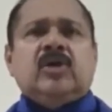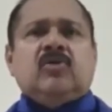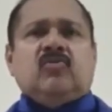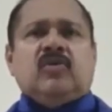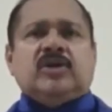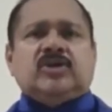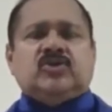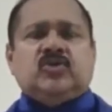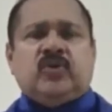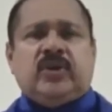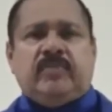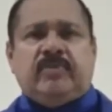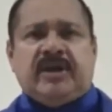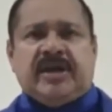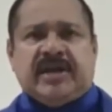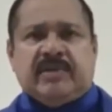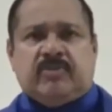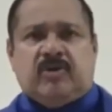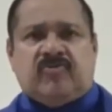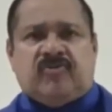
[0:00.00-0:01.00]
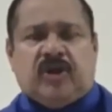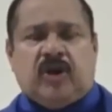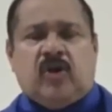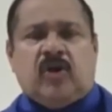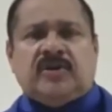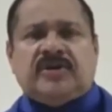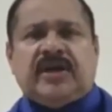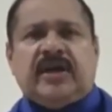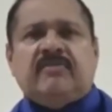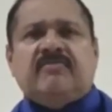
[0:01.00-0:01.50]
Once you remain unemployed for a
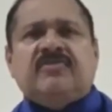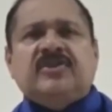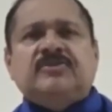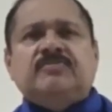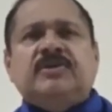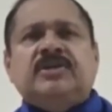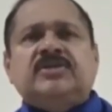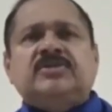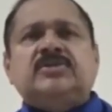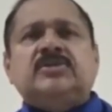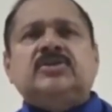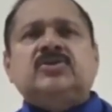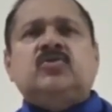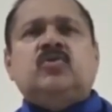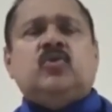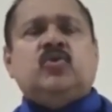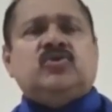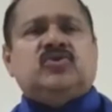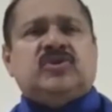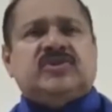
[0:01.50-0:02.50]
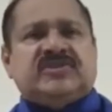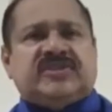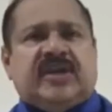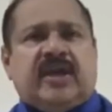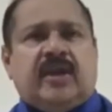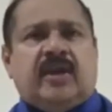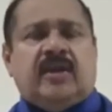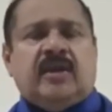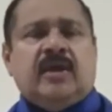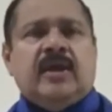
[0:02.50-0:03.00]
long time, which means you lose your
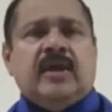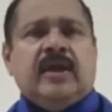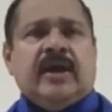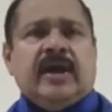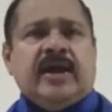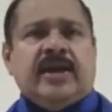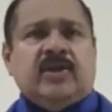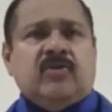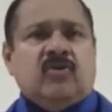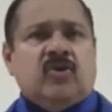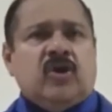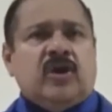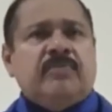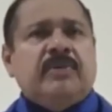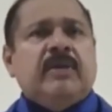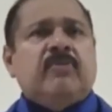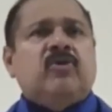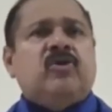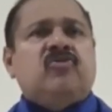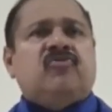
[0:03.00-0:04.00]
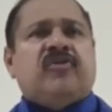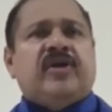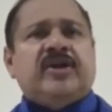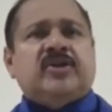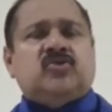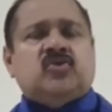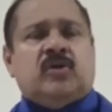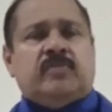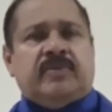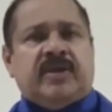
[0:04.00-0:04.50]
skill and you will not be able to
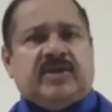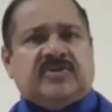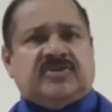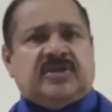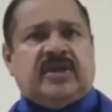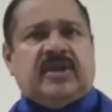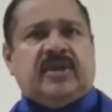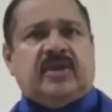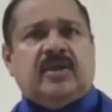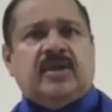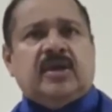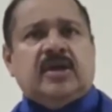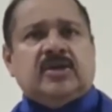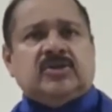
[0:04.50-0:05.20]
find job easily.